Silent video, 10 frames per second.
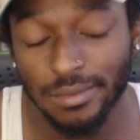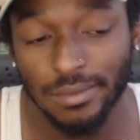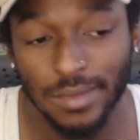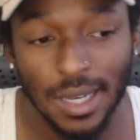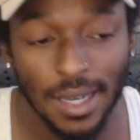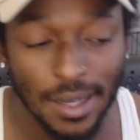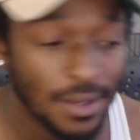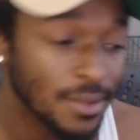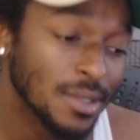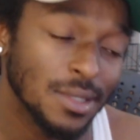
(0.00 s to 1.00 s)
Yeah,
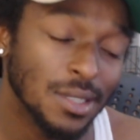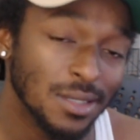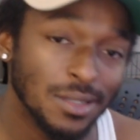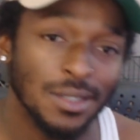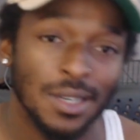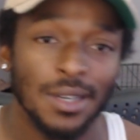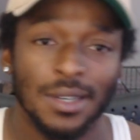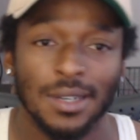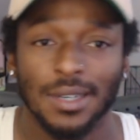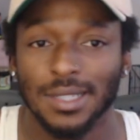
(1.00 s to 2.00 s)
it's
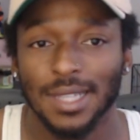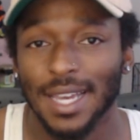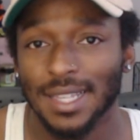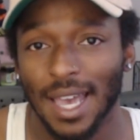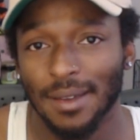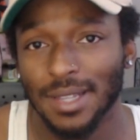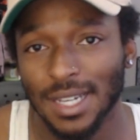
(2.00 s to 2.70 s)
like that.